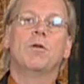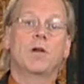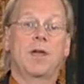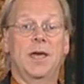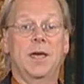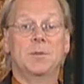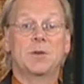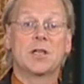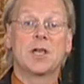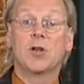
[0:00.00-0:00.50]

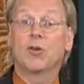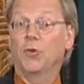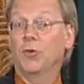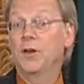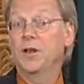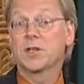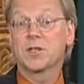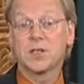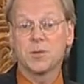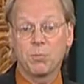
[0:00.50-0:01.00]
games can
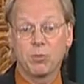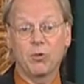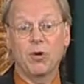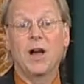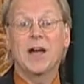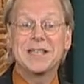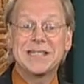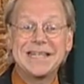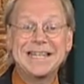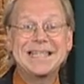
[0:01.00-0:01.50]
create a
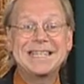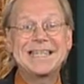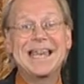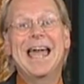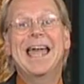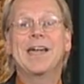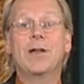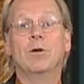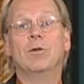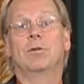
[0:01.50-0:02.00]
surprising
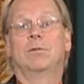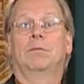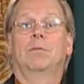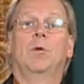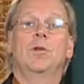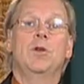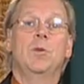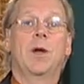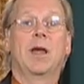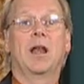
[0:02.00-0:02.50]
tangle
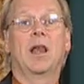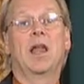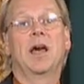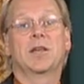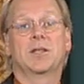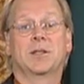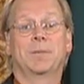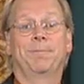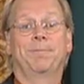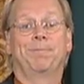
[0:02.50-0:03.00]
when you
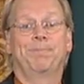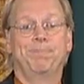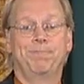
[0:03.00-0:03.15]
analyze them.